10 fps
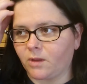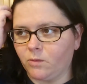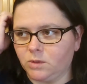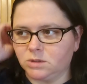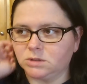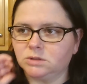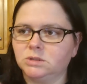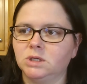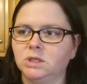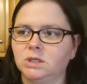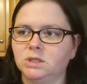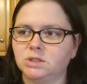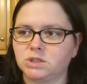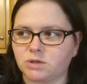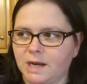we'll
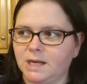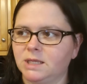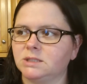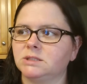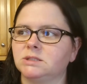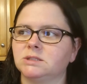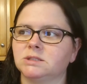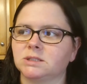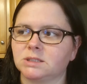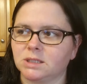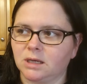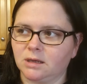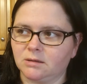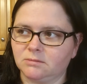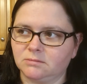strain it
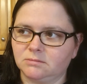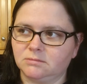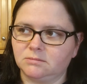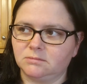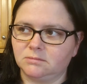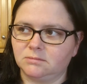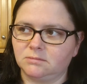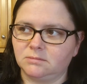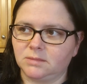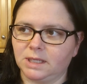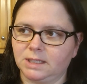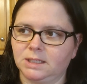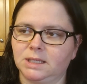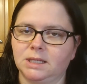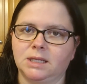
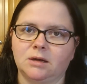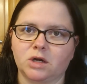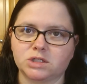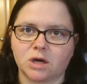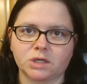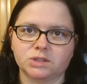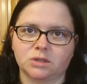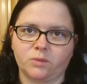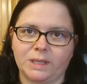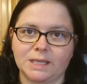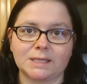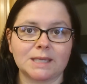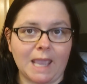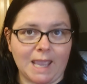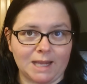and get it in our jar so that we can
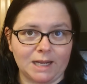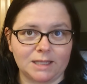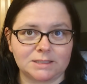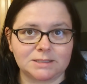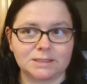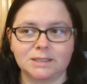can it.